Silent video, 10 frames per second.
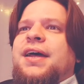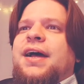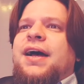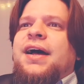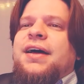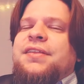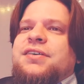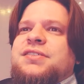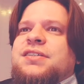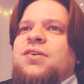Uh,
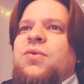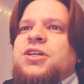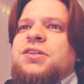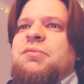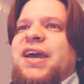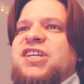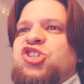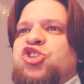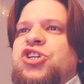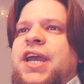there's a question by
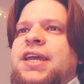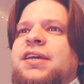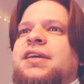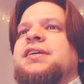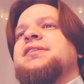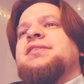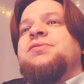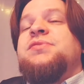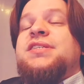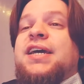Jake
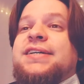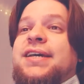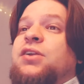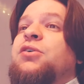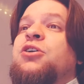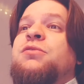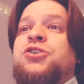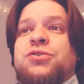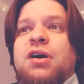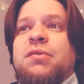who says, I know you're a
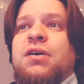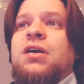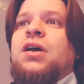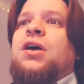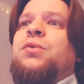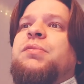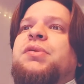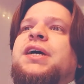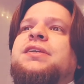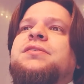drummer.
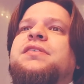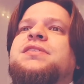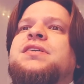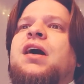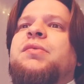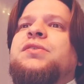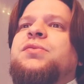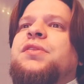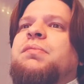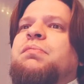Reply to this
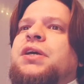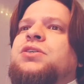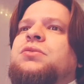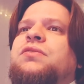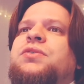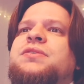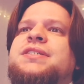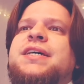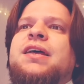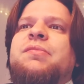comment with a picture of your
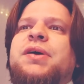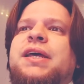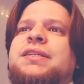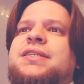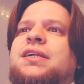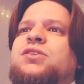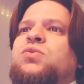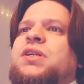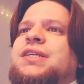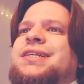setup and tell
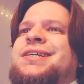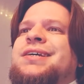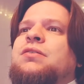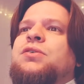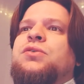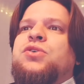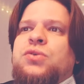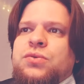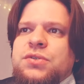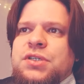us what gear you
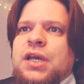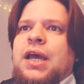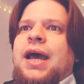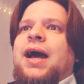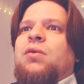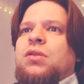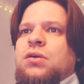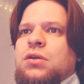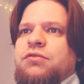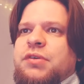use, how
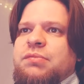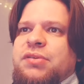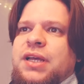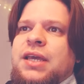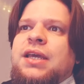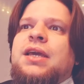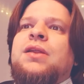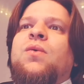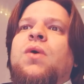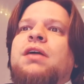long you've been playing,
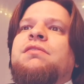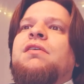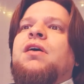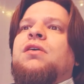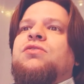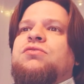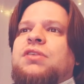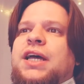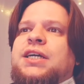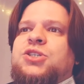and what you
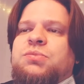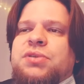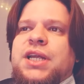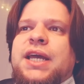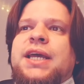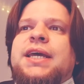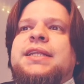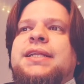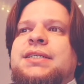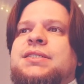like to play
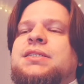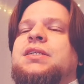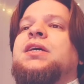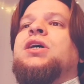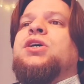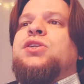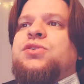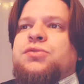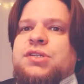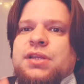and listen
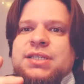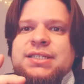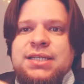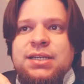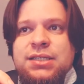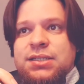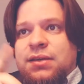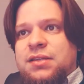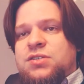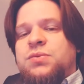to. So, since
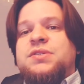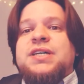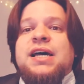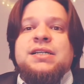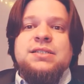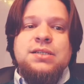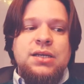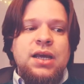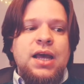this was asked,